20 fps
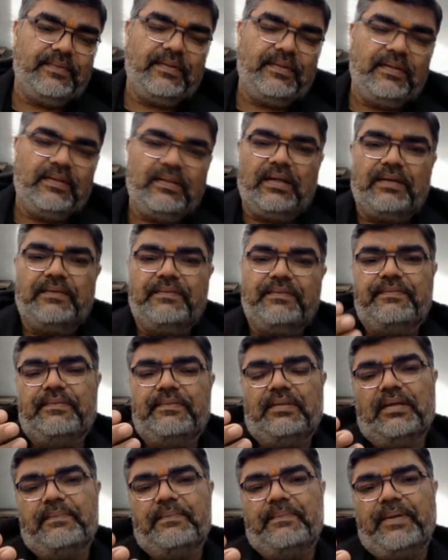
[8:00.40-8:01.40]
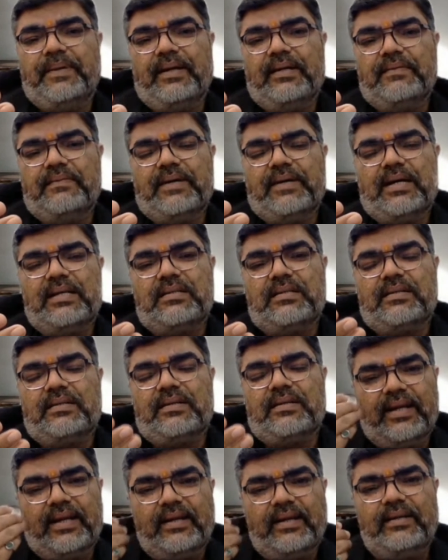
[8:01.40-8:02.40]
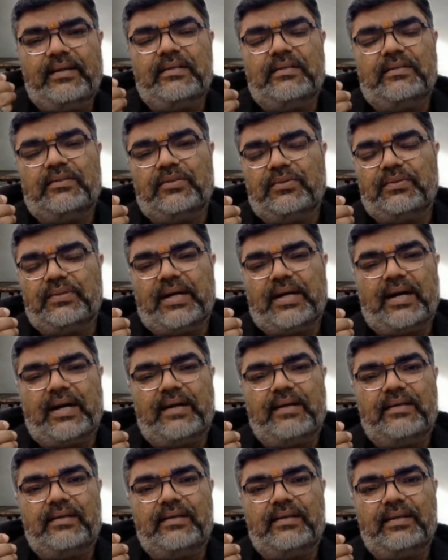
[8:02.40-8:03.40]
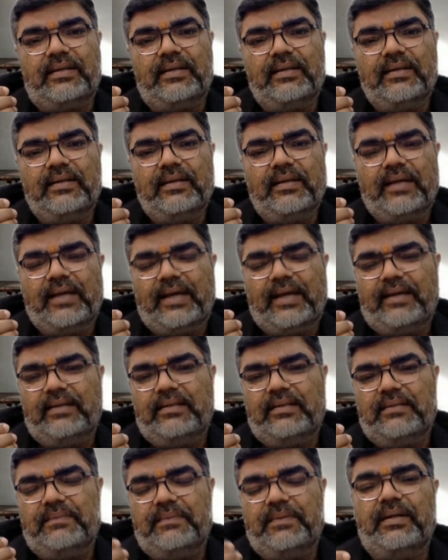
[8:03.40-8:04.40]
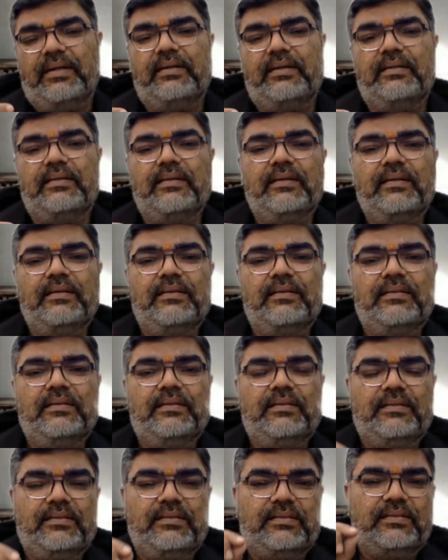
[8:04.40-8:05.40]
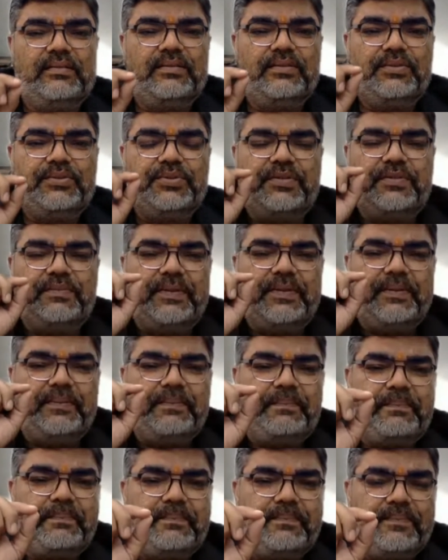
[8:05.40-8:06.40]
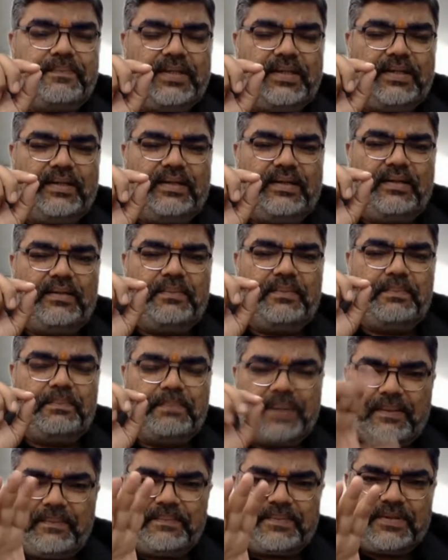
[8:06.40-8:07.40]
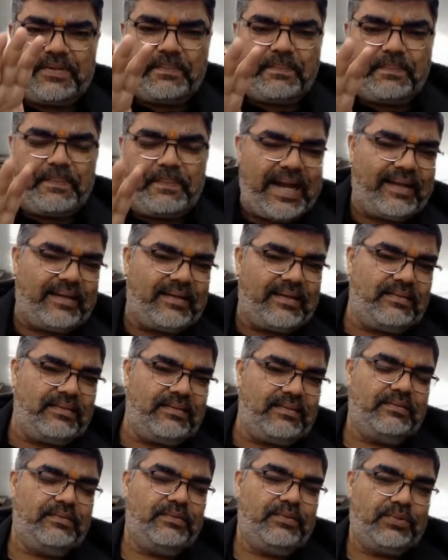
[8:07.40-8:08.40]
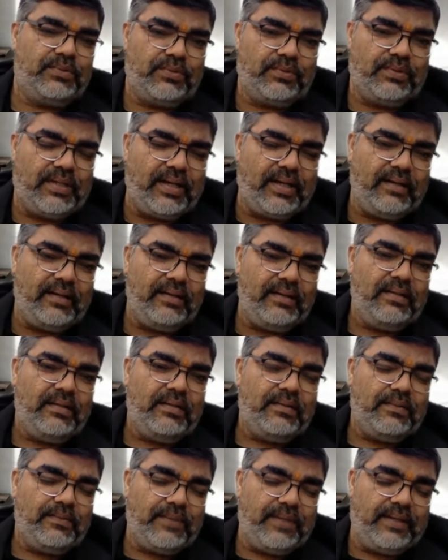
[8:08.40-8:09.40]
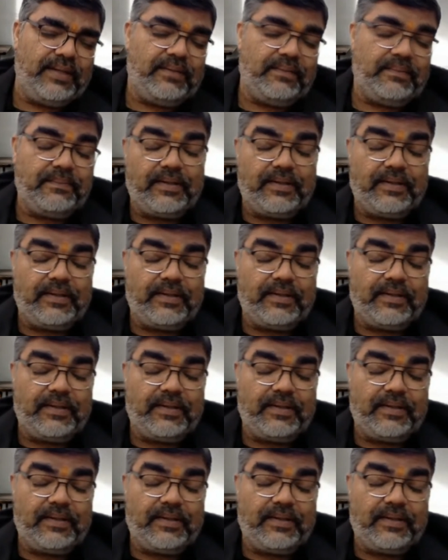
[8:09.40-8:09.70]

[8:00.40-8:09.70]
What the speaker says: The blood was drained through the artery and the blood should be pumped back through the vein.